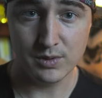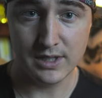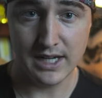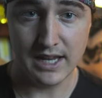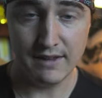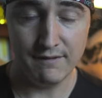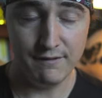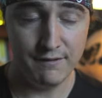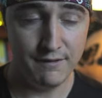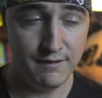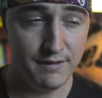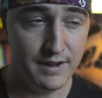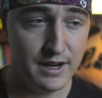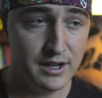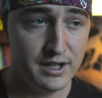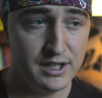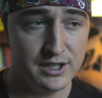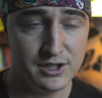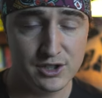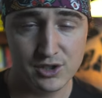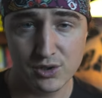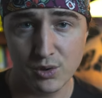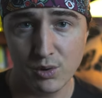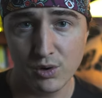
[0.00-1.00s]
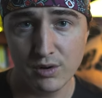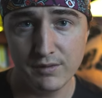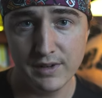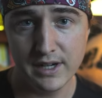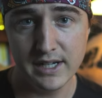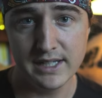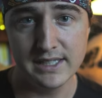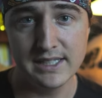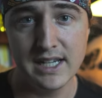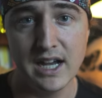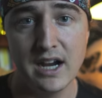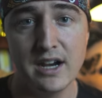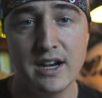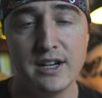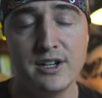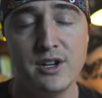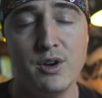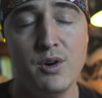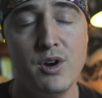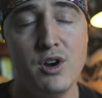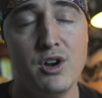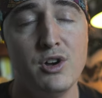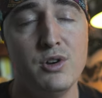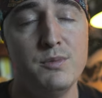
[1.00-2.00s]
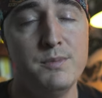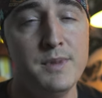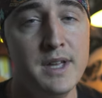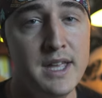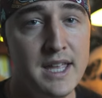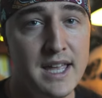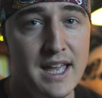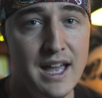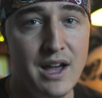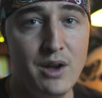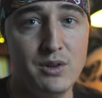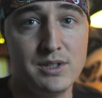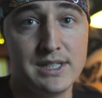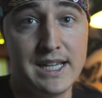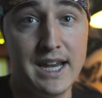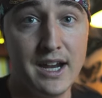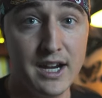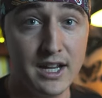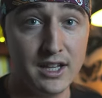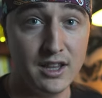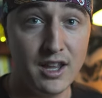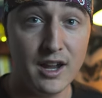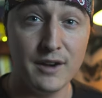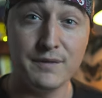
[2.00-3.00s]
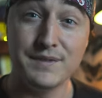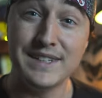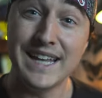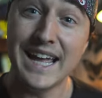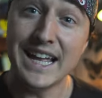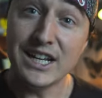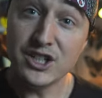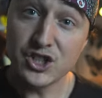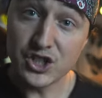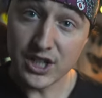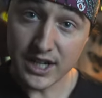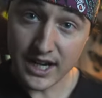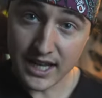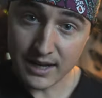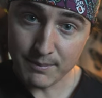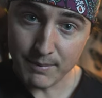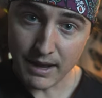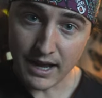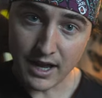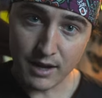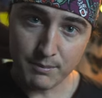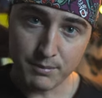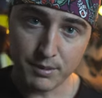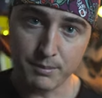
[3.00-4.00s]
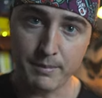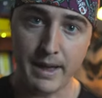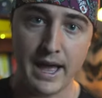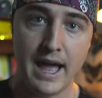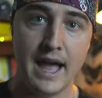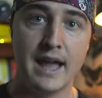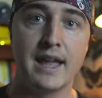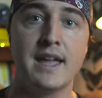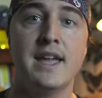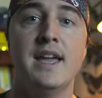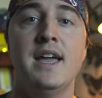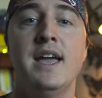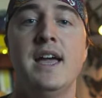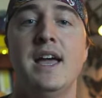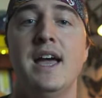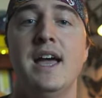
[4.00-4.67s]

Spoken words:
would get very sore, very tired. I'd go home. I was carrying a lot of tension in my upper back